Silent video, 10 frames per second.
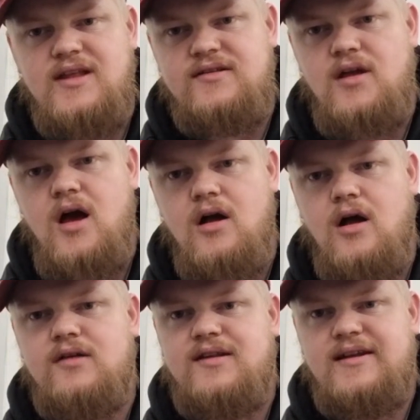There's an
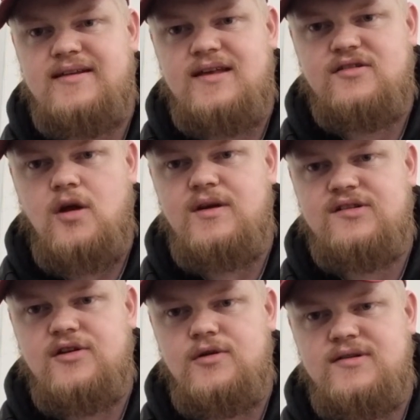Argos and a Tesco
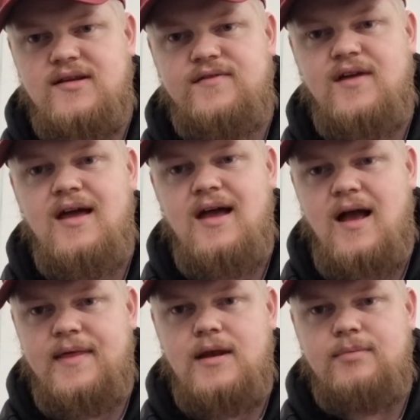exclusive,
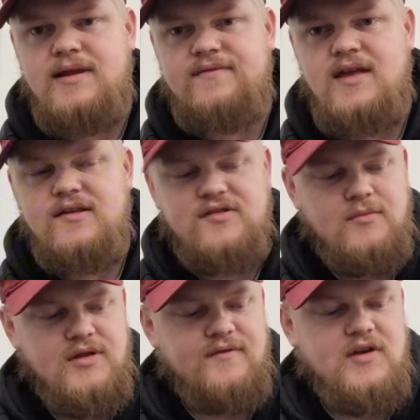and then I believe there's
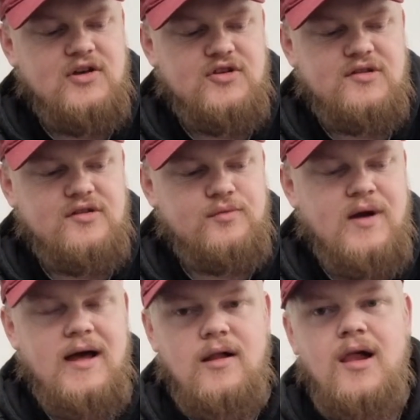some other versions as
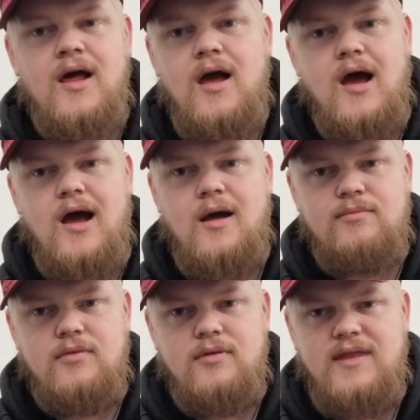well.
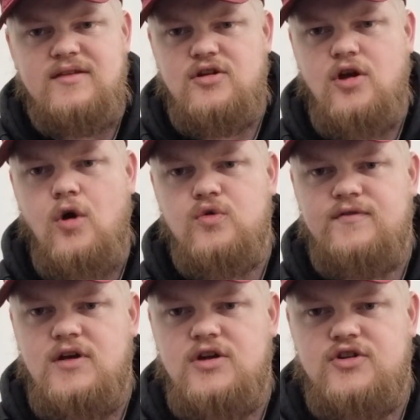There's a gold
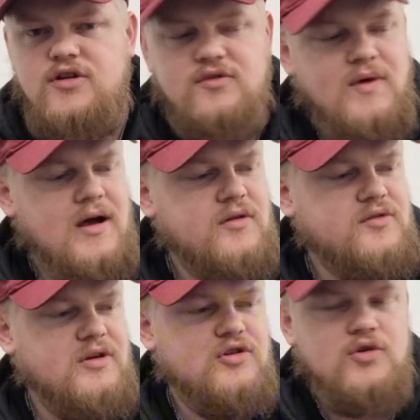version as well,
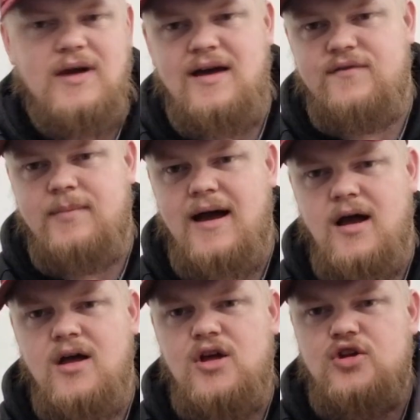so I do have
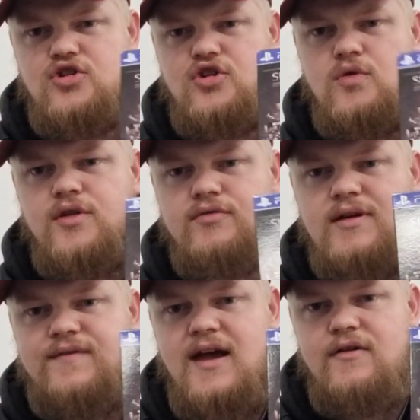about 2 or
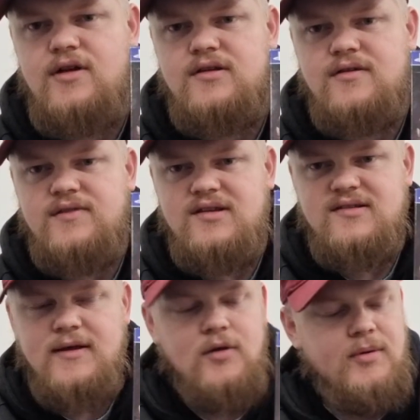3 variants of this
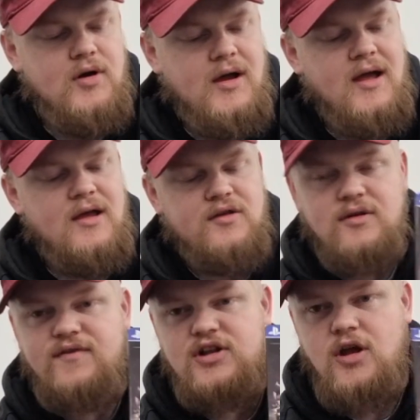Steelbook. So
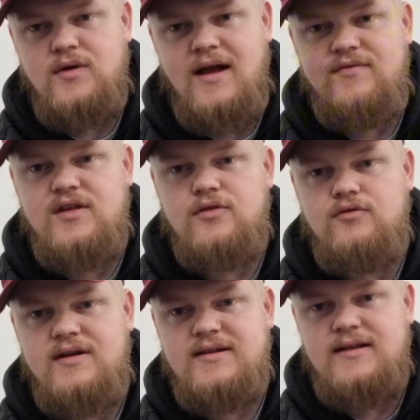if I don't have this
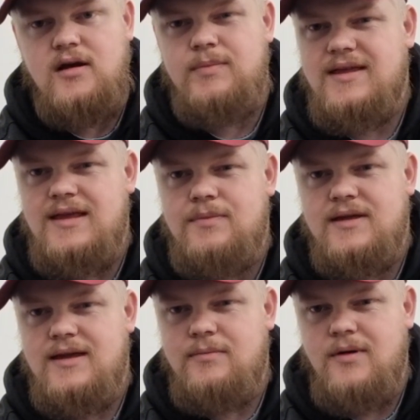already, then I'll be
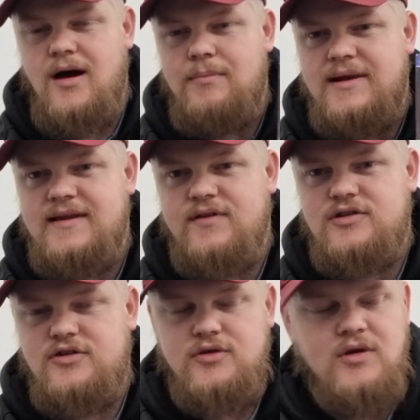keeping it, but I believe I
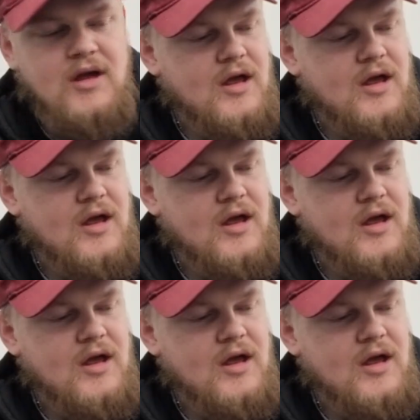do.